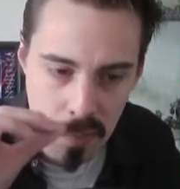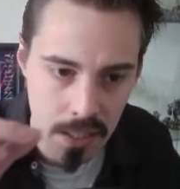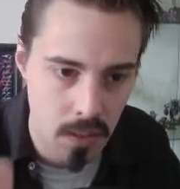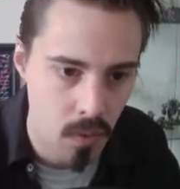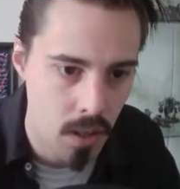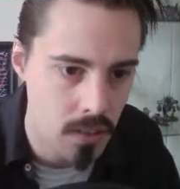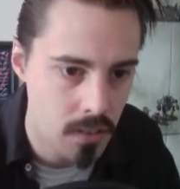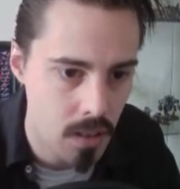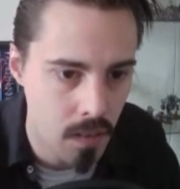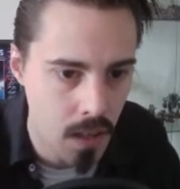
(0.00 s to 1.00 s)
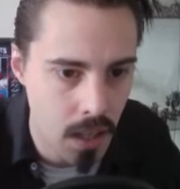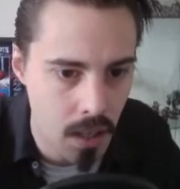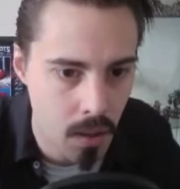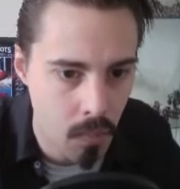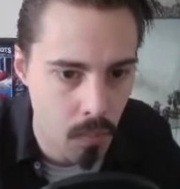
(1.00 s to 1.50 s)
Magnet Rise
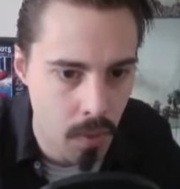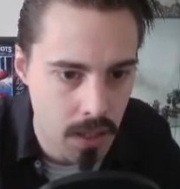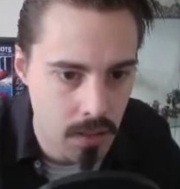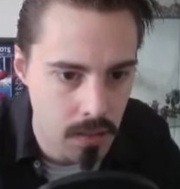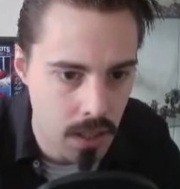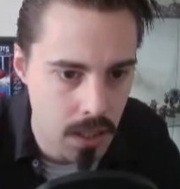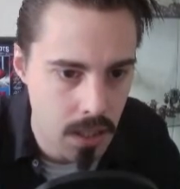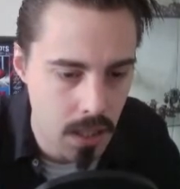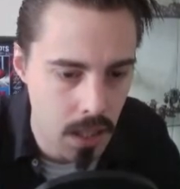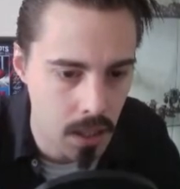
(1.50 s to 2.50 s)
then makes it